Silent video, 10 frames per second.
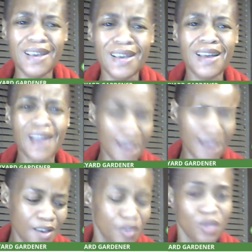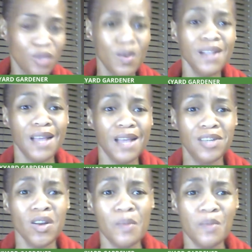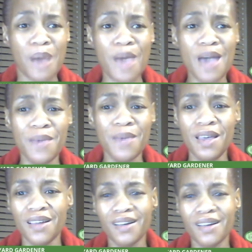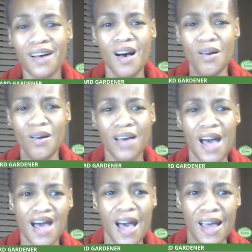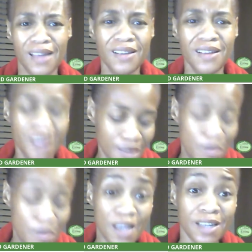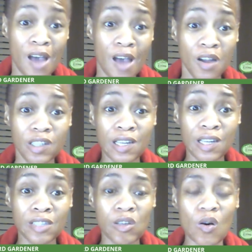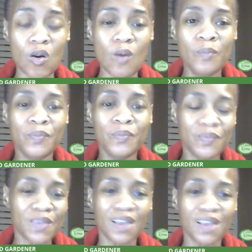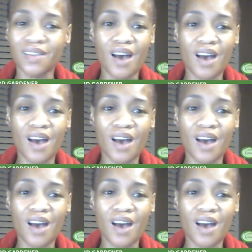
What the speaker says: like I used to. What did they do to my baby? Oh God! Let me get down here to this school. No,